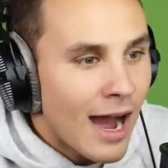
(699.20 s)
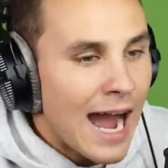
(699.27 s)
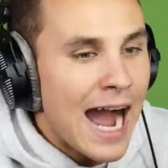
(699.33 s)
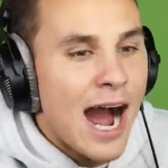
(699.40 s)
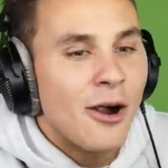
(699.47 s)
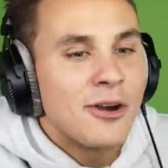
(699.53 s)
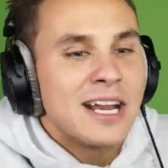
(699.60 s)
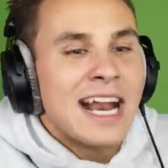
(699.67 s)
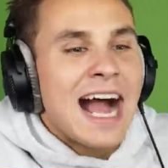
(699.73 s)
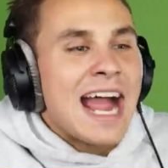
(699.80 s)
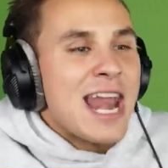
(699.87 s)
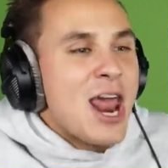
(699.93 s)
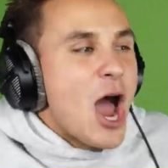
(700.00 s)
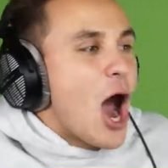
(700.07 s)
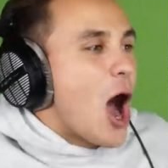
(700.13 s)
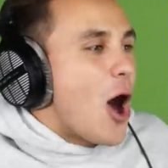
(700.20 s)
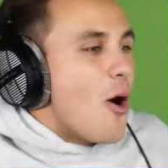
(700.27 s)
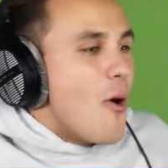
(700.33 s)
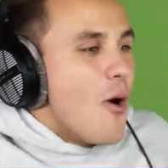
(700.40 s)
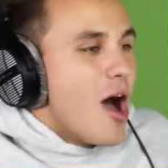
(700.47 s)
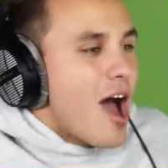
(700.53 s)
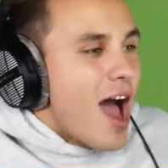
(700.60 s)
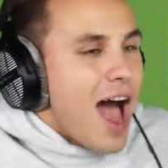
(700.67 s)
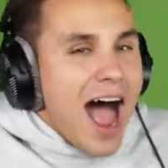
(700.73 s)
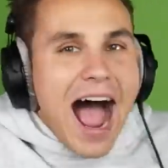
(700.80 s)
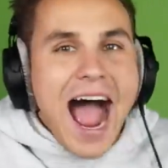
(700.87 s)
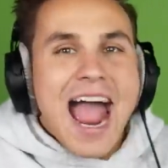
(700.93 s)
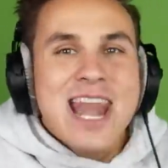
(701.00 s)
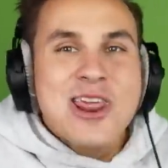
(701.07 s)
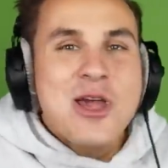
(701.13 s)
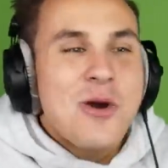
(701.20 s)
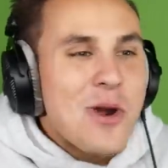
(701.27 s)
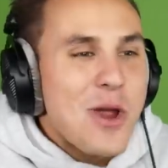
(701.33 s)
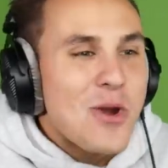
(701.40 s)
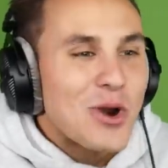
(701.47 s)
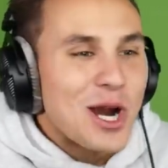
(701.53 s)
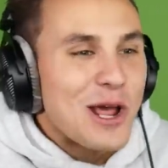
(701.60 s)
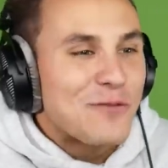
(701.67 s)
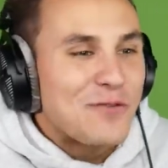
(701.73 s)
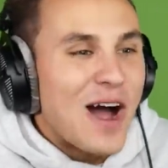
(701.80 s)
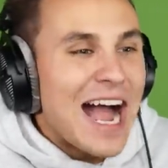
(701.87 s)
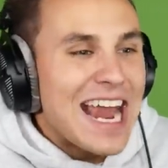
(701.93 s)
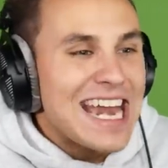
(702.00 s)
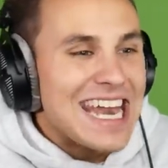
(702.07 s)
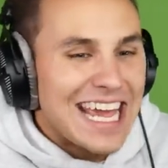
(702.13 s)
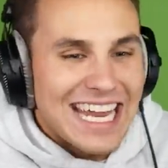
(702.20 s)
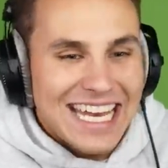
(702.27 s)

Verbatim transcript: How did I know? I knew we were gonna find